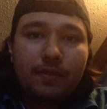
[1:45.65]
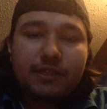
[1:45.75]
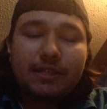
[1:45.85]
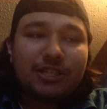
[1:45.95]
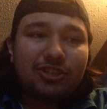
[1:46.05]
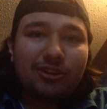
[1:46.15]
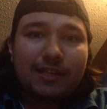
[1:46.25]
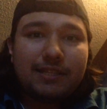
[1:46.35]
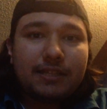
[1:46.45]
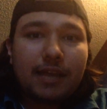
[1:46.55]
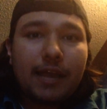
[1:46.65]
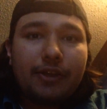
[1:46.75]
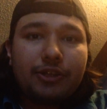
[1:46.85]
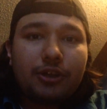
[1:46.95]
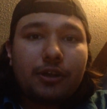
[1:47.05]
this next shark is the
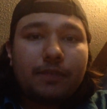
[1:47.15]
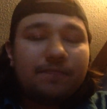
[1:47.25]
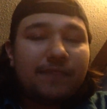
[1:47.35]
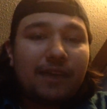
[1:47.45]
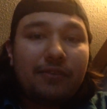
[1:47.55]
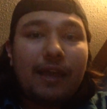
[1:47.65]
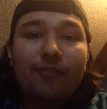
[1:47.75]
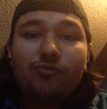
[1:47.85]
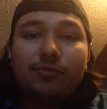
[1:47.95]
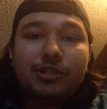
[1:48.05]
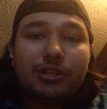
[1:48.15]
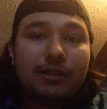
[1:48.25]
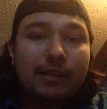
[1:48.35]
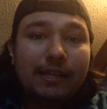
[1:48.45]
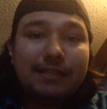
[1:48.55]
tiger shark. Now, everyone
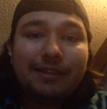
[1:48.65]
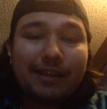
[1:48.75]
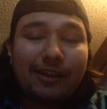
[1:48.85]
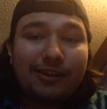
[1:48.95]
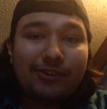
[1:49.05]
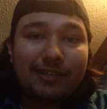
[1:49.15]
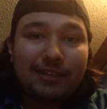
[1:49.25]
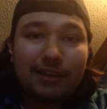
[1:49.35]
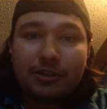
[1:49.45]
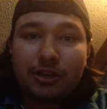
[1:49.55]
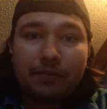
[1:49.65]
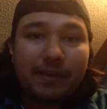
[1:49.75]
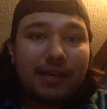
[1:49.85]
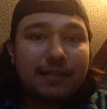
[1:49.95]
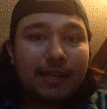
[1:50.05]
should easily characterize a tiger shark
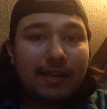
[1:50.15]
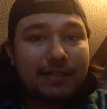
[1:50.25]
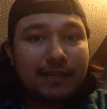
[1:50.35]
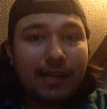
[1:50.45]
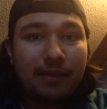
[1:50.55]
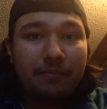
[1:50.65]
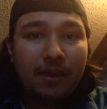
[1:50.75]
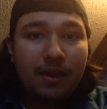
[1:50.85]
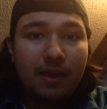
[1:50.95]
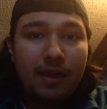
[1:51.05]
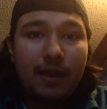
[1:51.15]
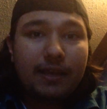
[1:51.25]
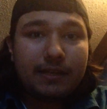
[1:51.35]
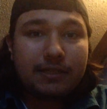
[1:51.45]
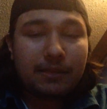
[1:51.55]
because in its name
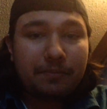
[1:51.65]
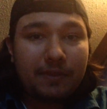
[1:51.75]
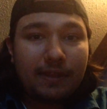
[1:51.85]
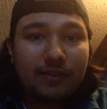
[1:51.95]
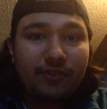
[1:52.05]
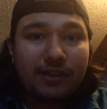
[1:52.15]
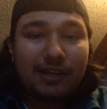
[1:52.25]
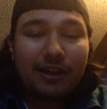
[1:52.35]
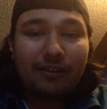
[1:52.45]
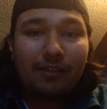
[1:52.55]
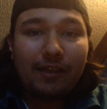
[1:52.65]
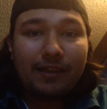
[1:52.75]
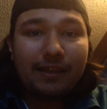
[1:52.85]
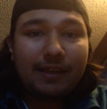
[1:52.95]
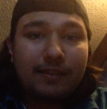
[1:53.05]
is something that's very
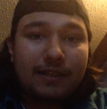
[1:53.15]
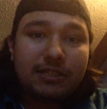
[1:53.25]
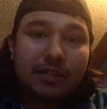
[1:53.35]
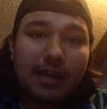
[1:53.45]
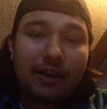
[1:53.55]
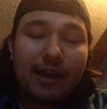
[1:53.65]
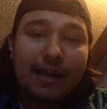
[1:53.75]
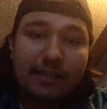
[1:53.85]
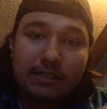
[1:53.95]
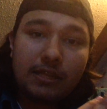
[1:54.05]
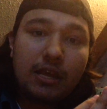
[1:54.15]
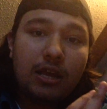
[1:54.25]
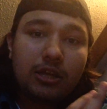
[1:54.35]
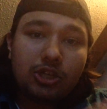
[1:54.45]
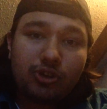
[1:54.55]
tiger-like. This tiger has
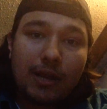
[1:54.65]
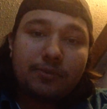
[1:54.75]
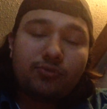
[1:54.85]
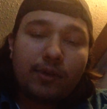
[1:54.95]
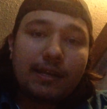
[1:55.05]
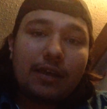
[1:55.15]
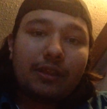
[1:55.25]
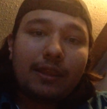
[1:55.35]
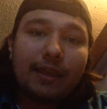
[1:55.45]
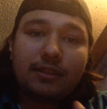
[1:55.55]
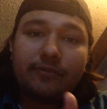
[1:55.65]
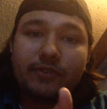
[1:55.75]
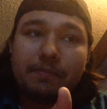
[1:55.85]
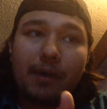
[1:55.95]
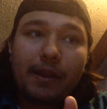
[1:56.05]
stripes running down the length of
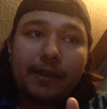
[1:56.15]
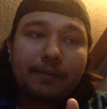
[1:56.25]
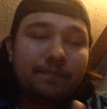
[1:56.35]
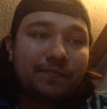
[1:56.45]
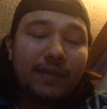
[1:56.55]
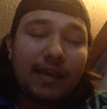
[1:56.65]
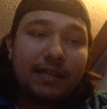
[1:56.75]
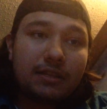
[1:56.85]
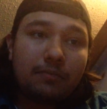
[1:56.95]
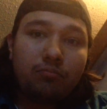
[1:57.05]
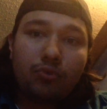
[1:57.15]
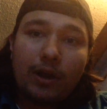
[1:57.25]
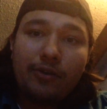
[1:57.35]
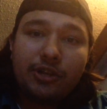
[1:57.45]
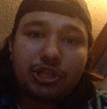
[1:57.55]
its body. It is a
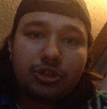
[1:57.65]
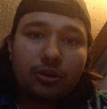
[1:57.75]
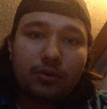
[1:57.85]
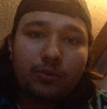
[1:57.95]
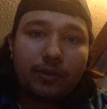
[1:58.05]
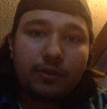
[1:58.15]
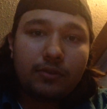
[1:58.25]
brownish shark with